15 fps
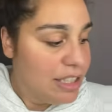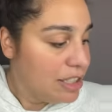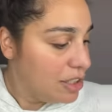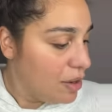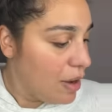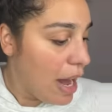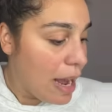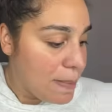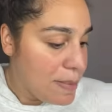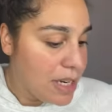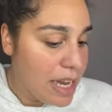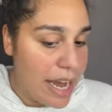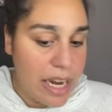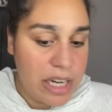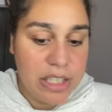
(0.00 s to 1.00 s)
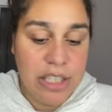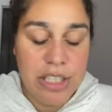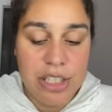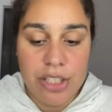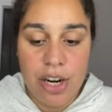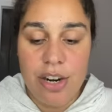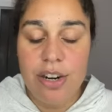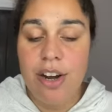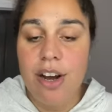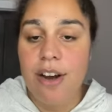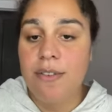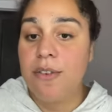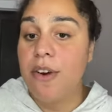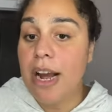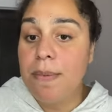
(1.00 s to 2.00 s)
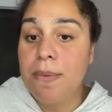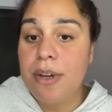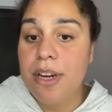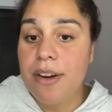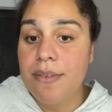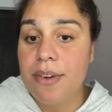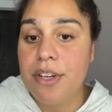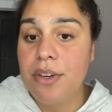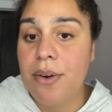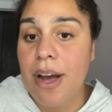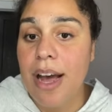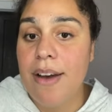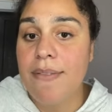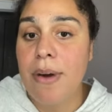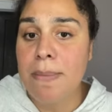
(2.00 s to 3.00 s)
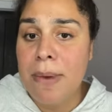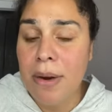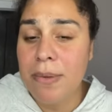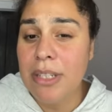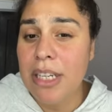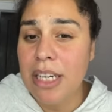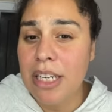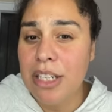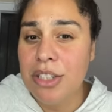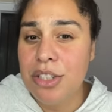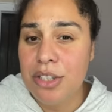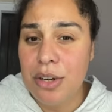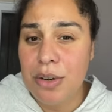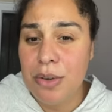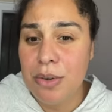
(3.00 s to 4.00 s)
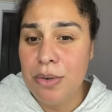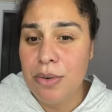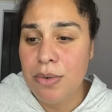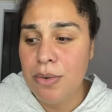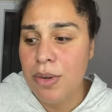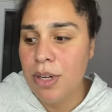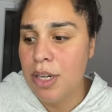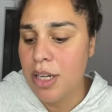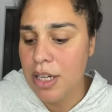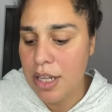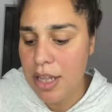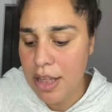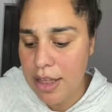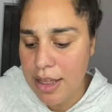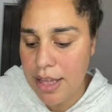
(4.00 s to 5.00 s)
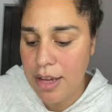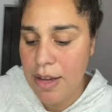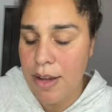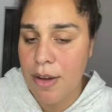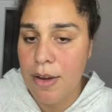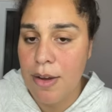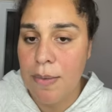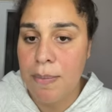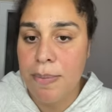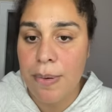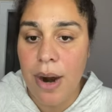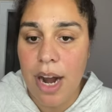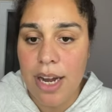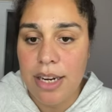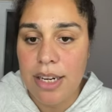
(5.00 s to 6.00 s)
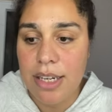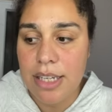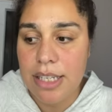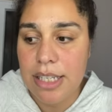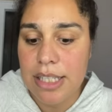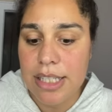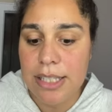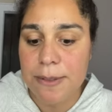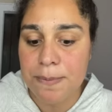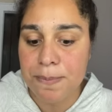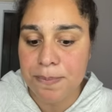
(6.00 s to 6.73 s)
So I'm gonna actually start off, grab whatever you have. I'm not really gonna show the products,